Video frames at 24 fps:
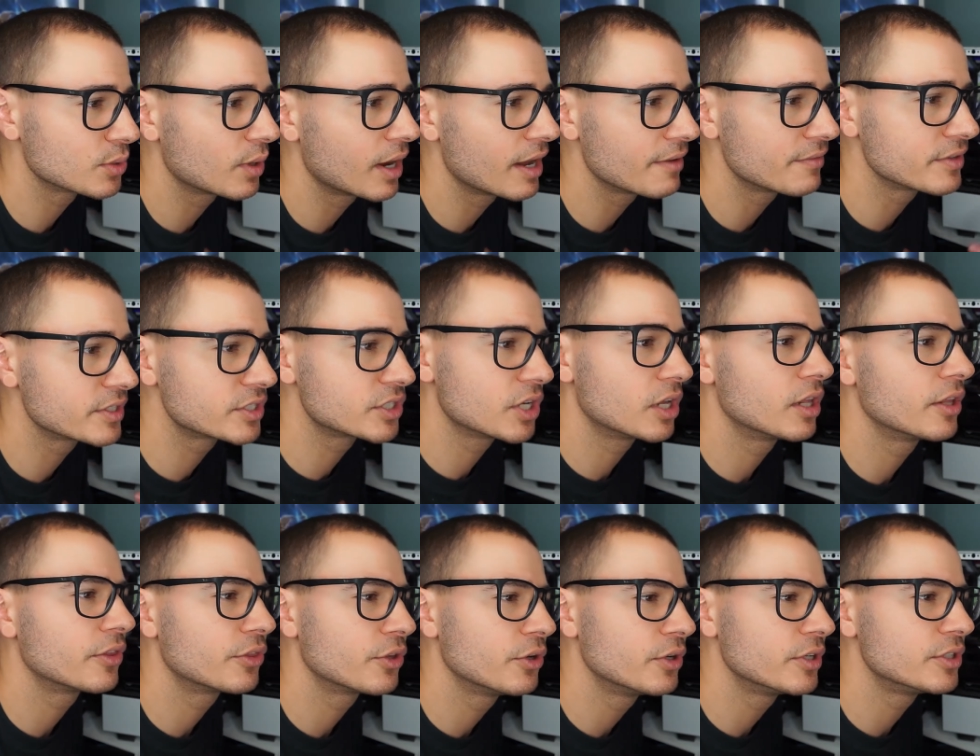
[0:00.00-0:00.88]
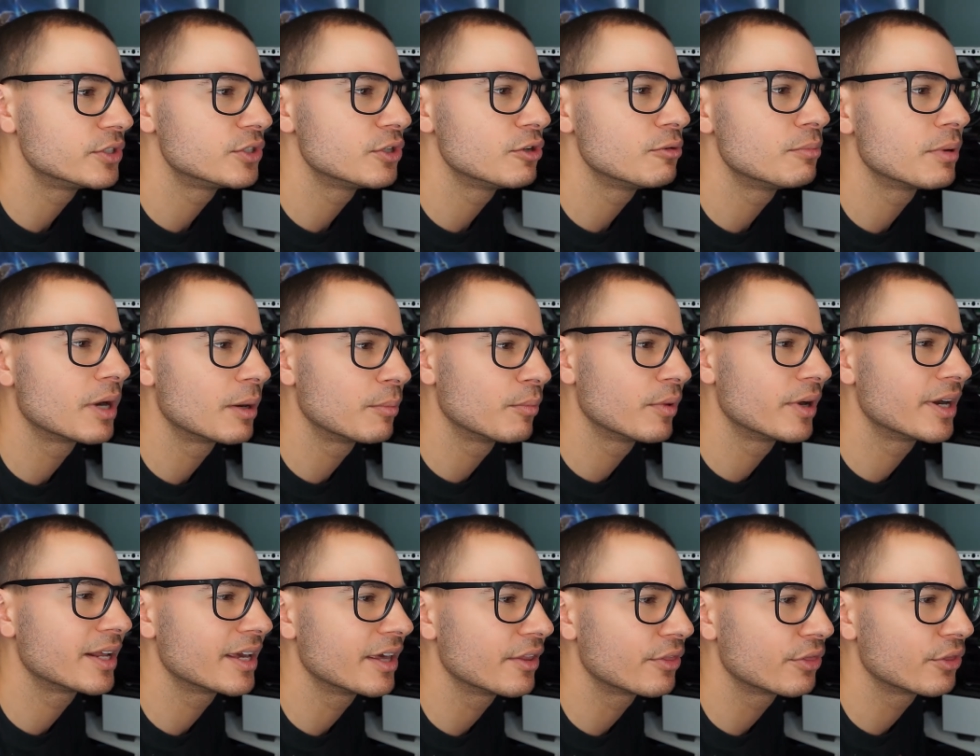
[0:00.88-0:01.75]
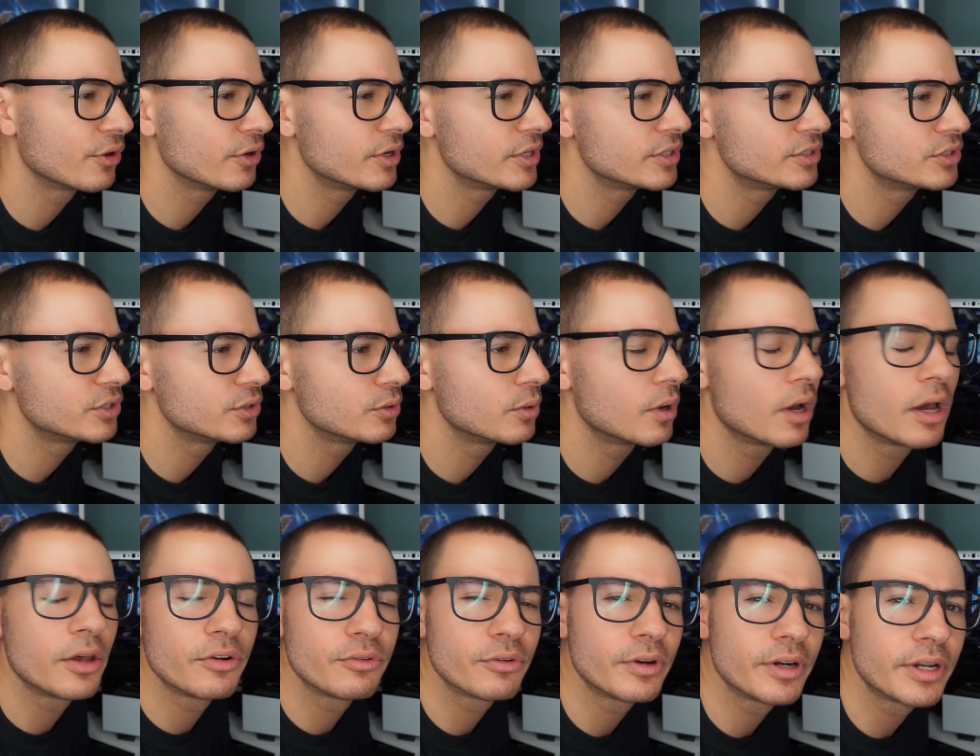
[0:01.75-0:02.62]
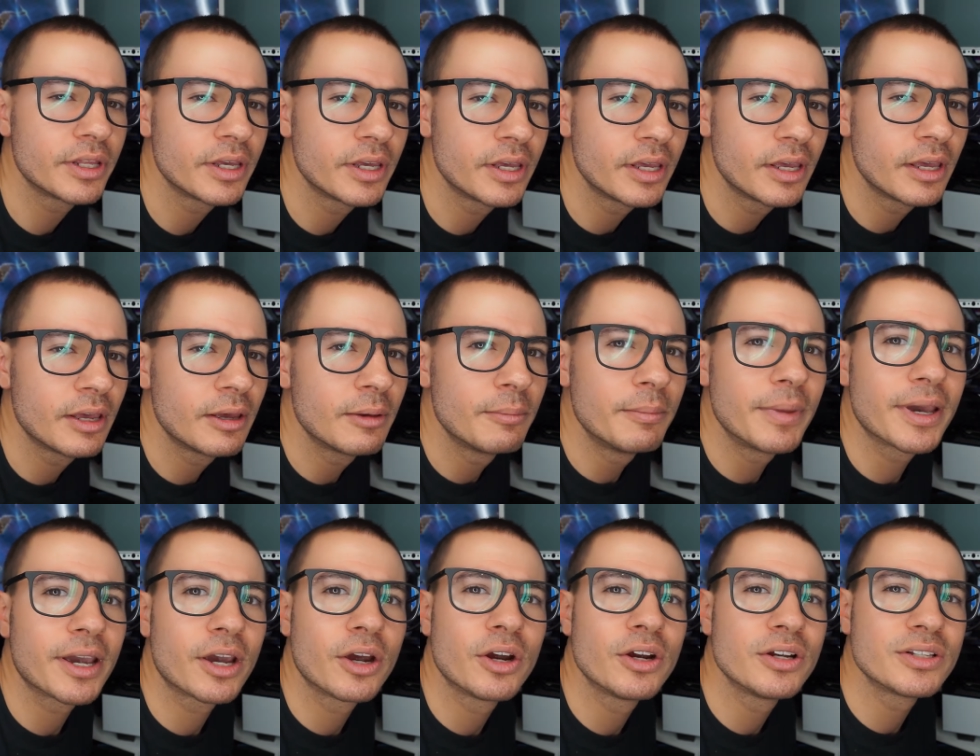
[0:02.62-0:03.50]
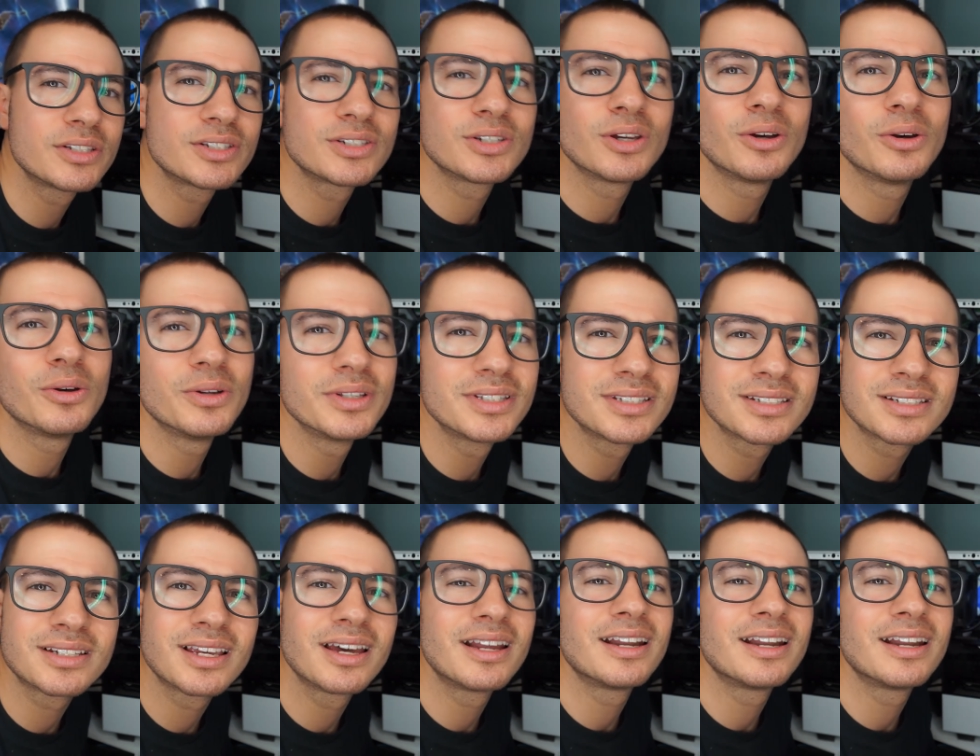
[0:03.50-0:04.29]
I have a solid 32, but I'm running at 3200 megahertz, so it's